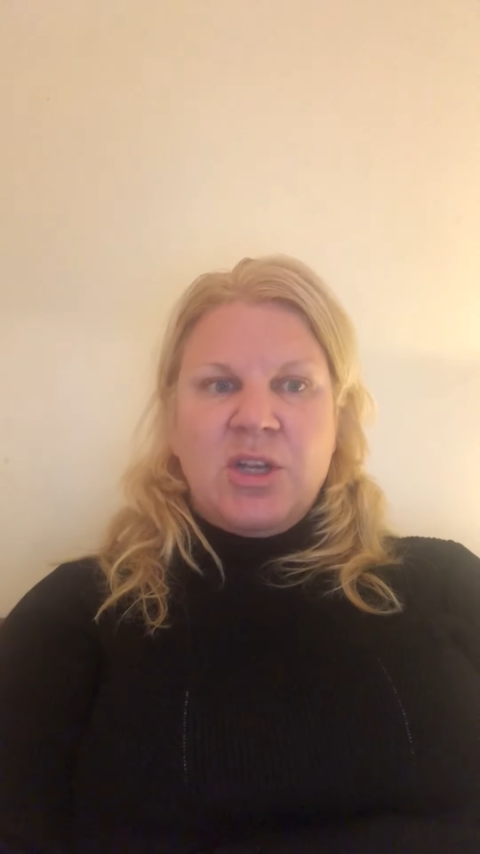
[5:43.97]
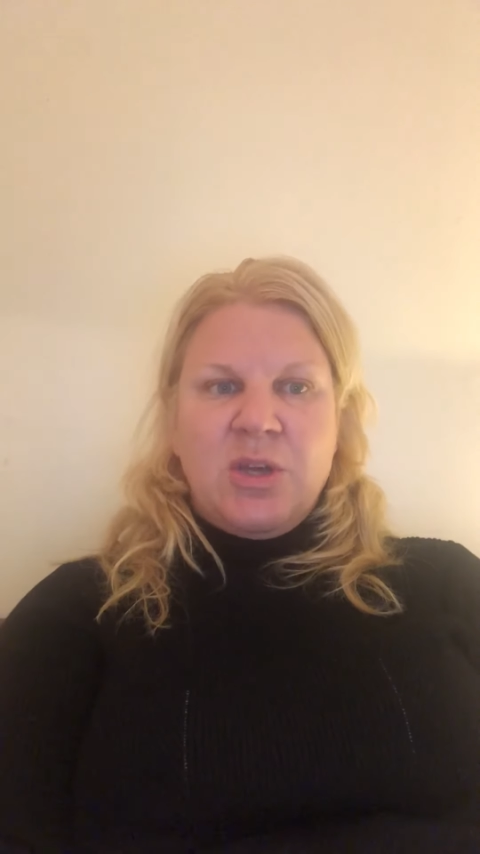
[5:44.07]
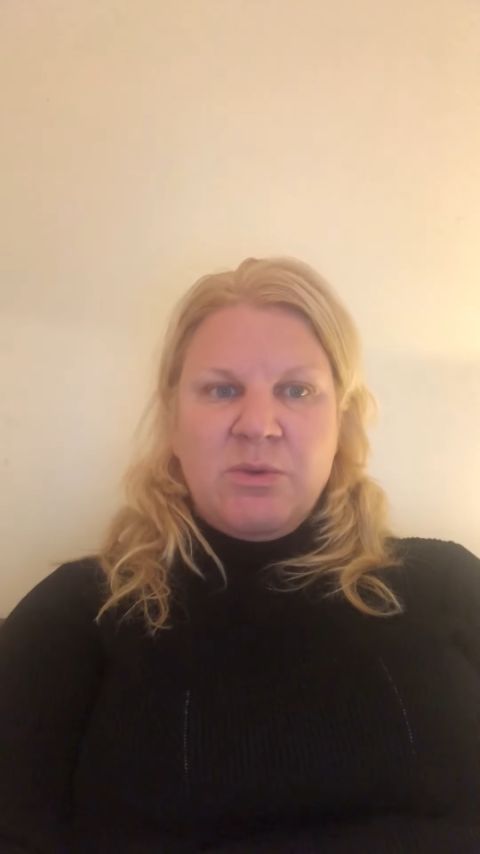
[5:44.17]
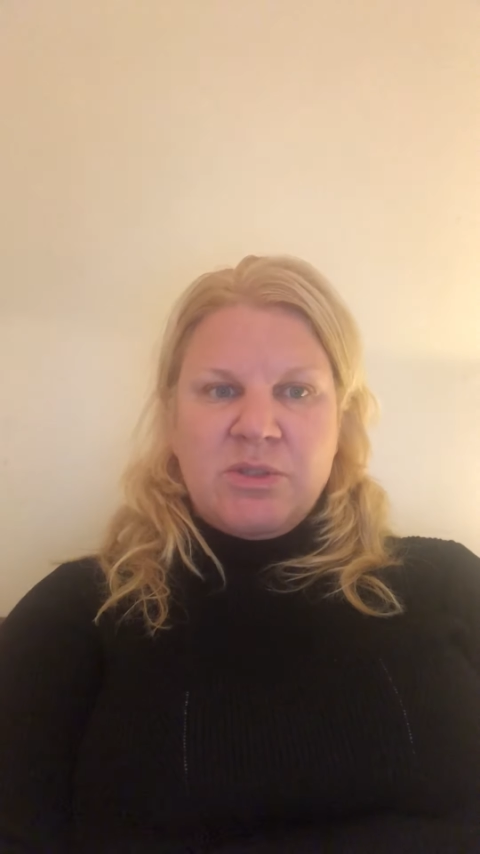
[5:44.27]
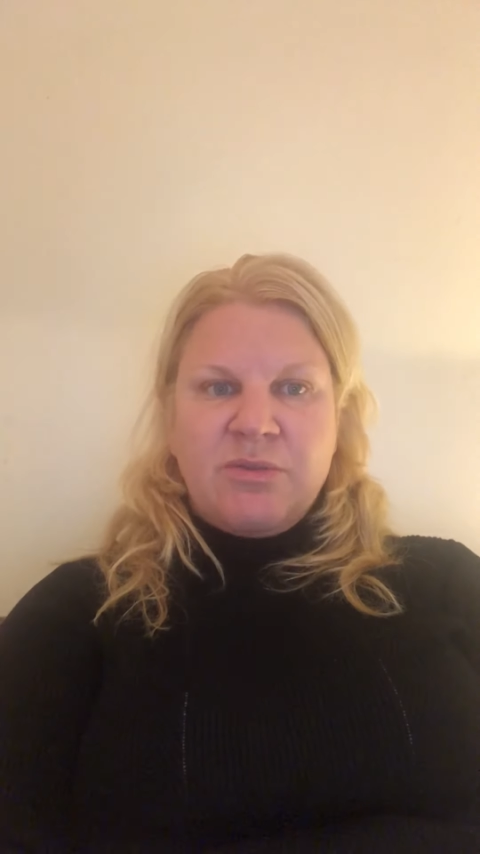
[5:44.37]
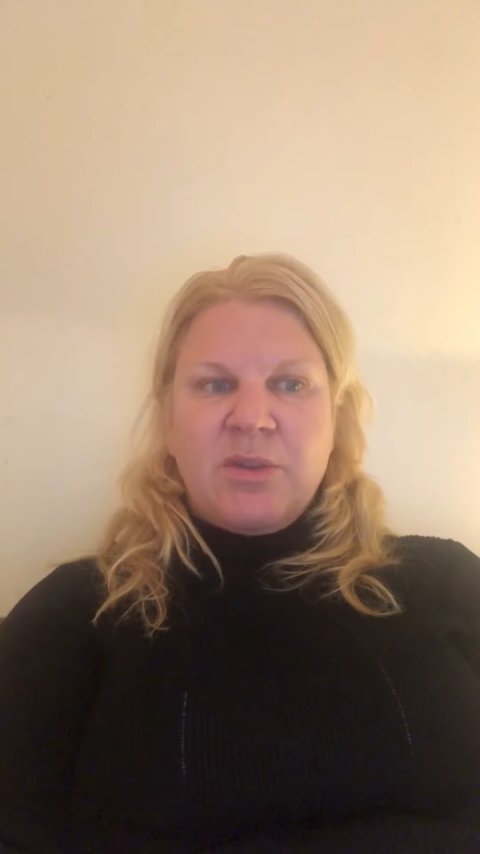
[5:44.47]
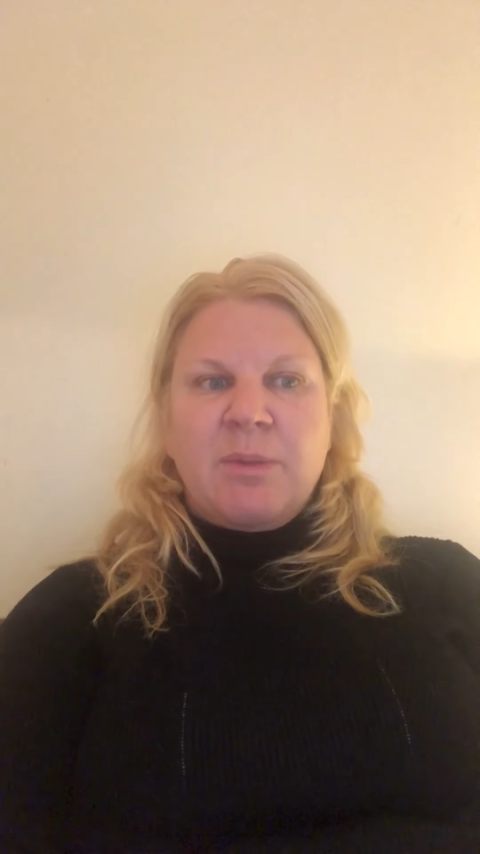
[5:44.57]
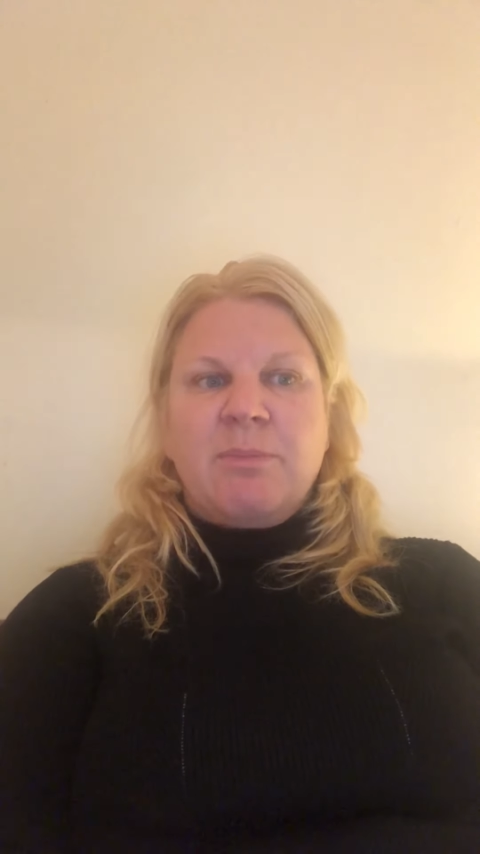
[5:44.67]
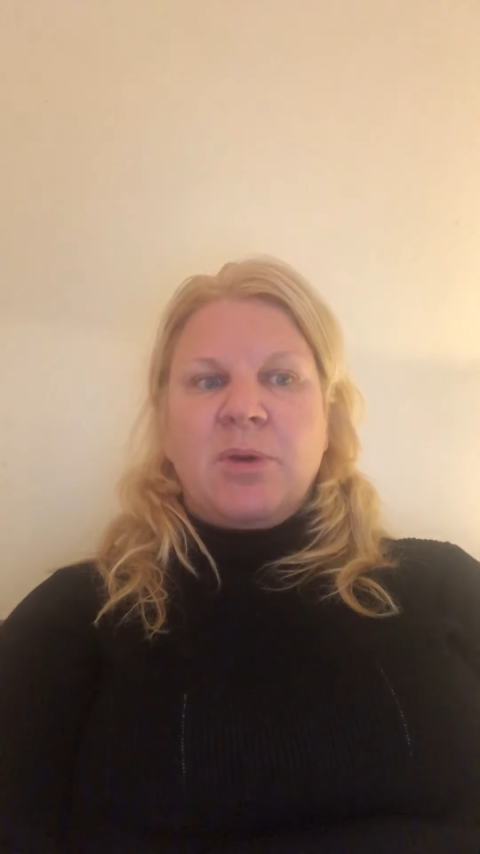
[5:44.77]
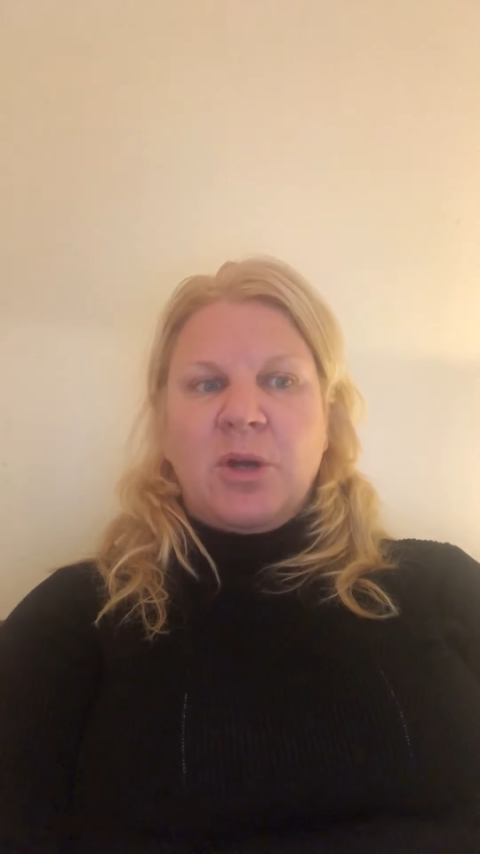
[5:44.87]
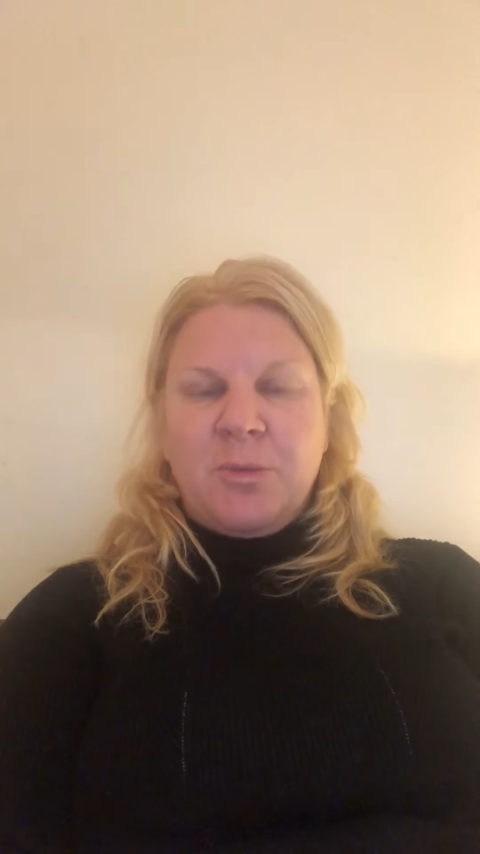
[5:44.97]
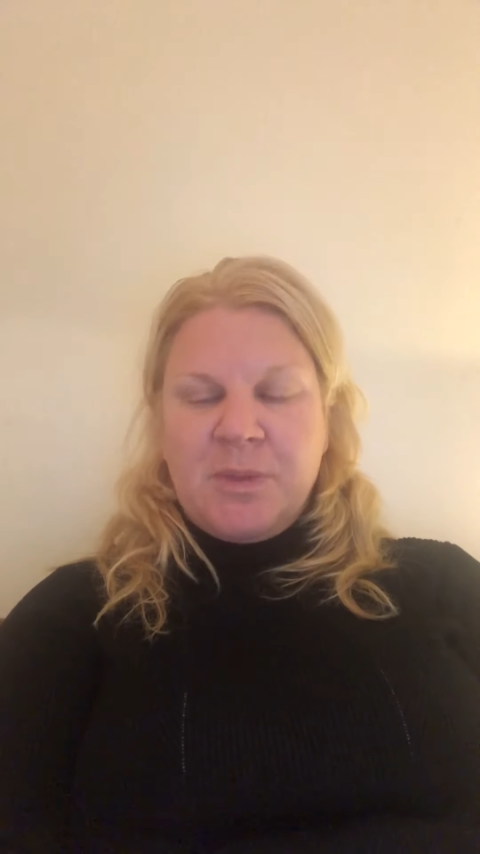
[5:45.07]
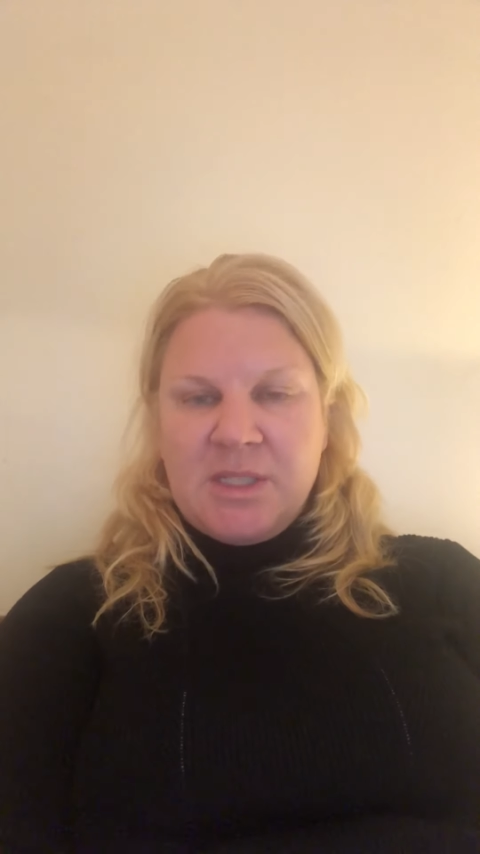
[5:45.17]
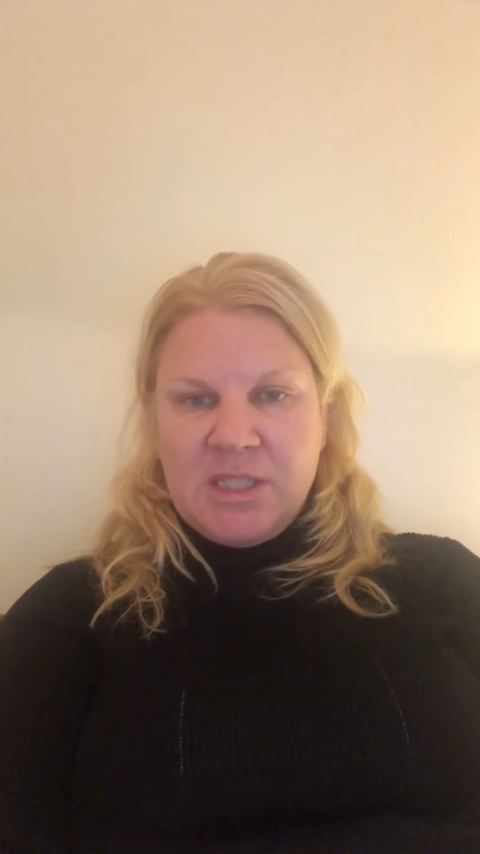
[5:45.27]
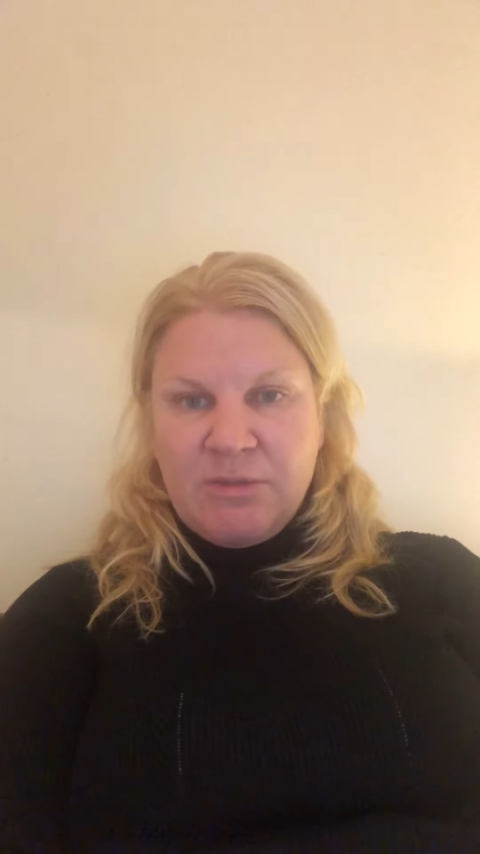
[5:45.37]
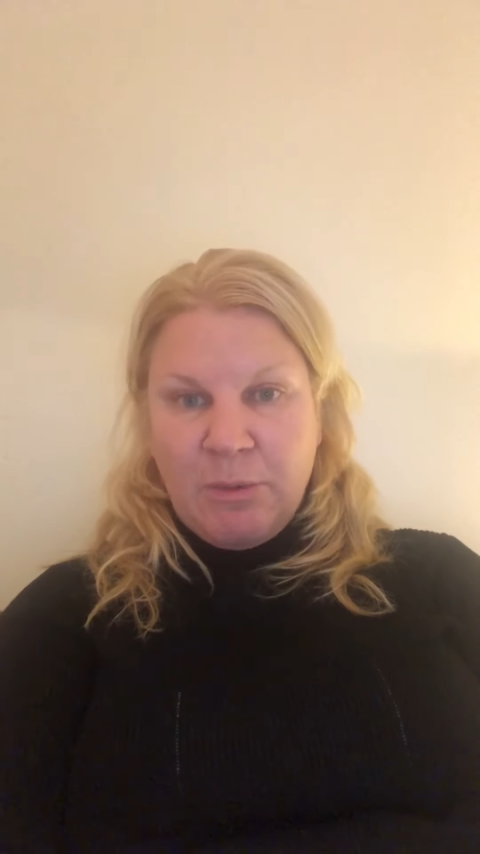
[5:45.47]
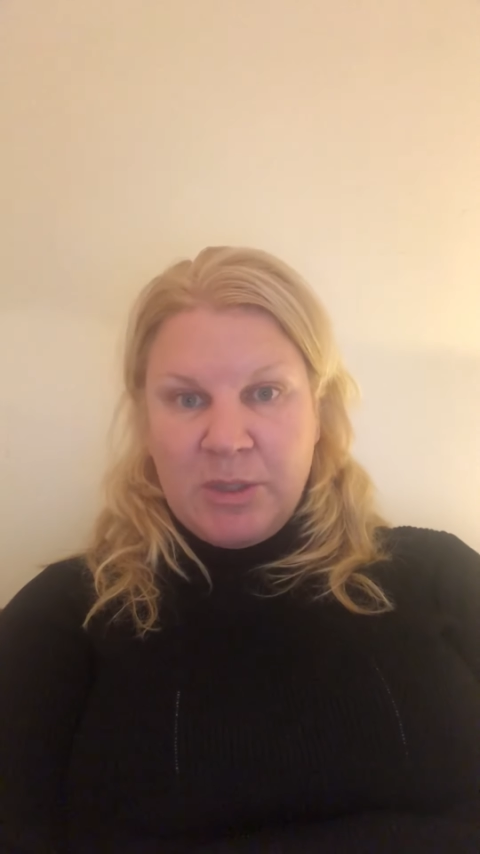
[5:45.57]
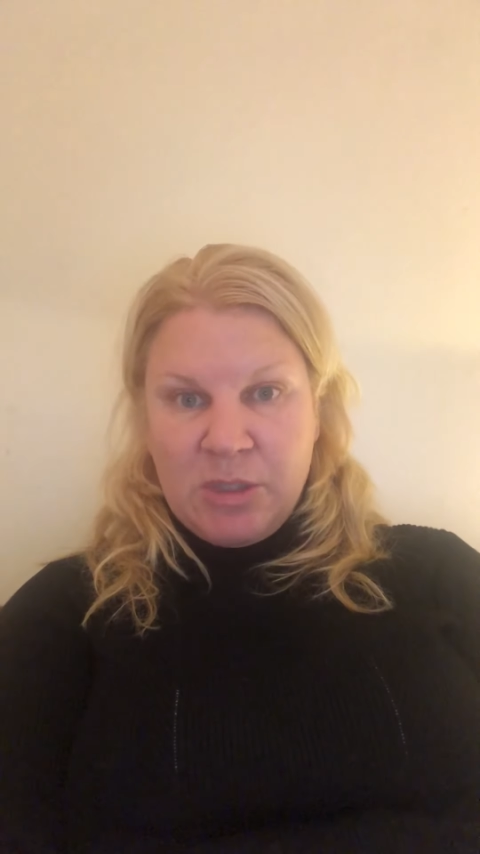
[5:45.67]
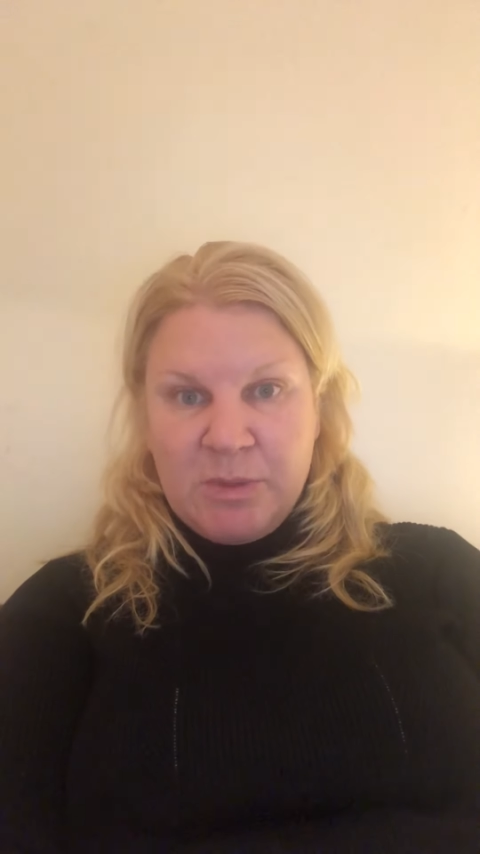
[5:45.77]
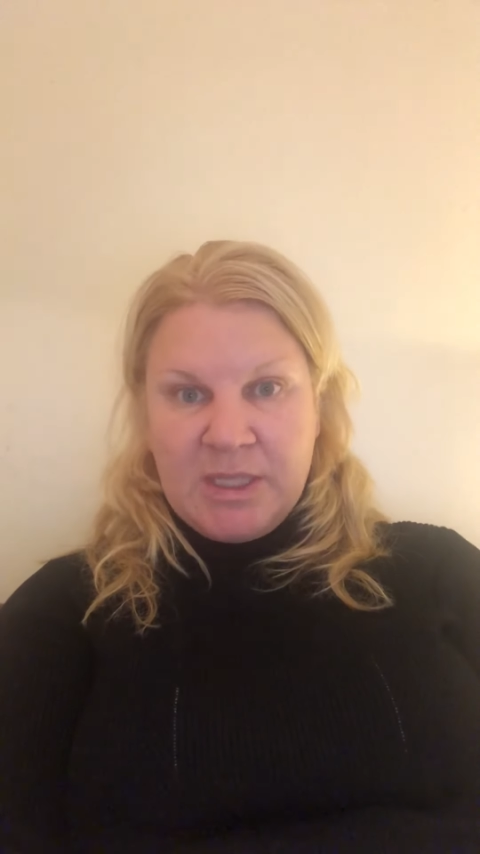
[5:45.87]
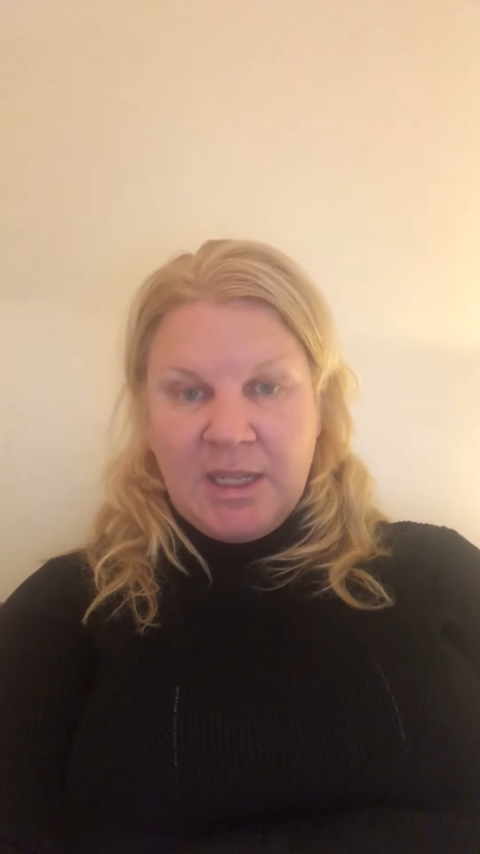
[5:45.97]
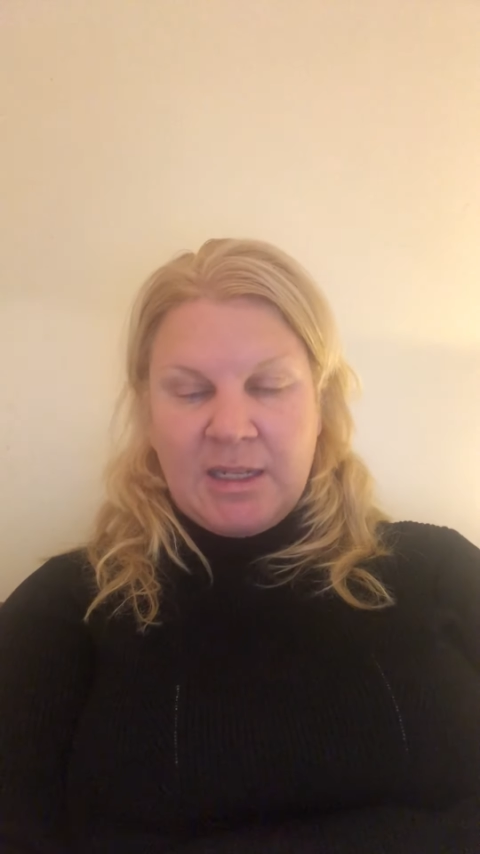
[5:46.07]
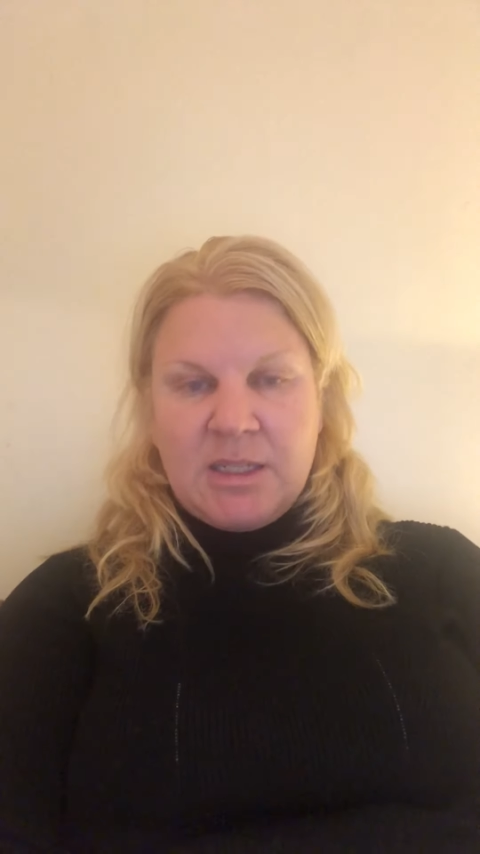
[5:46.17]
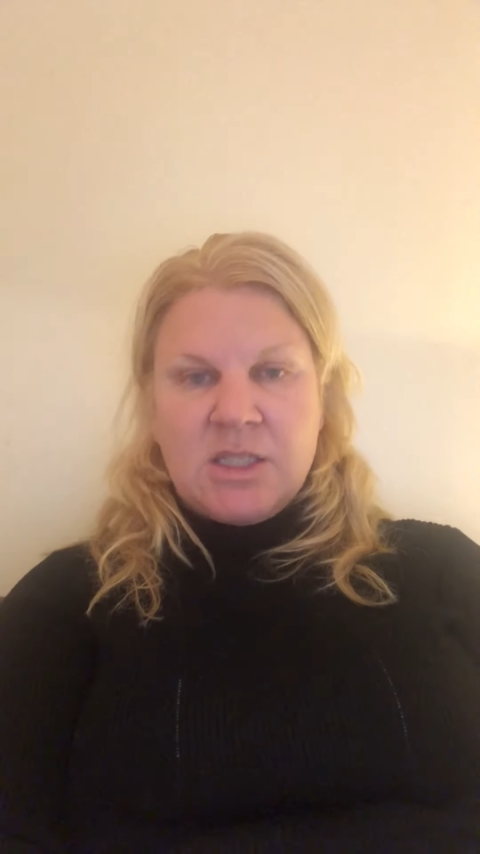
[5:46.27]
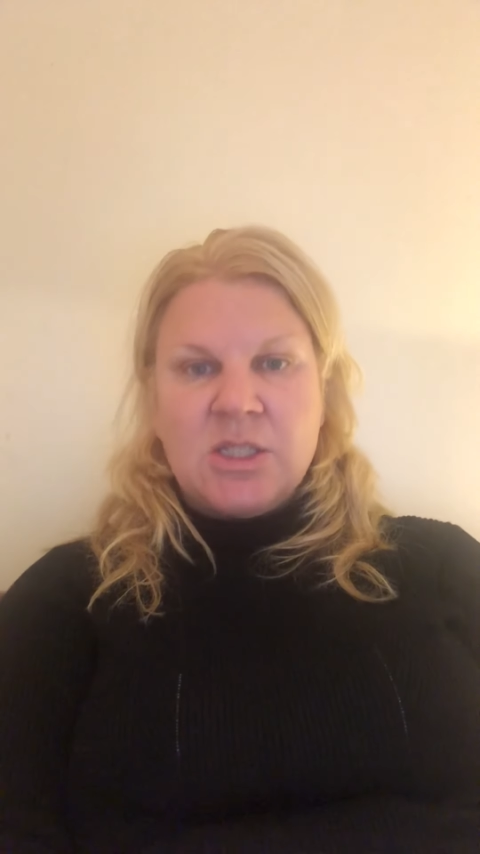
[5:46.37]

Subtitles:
used for the purposes for which it was collected.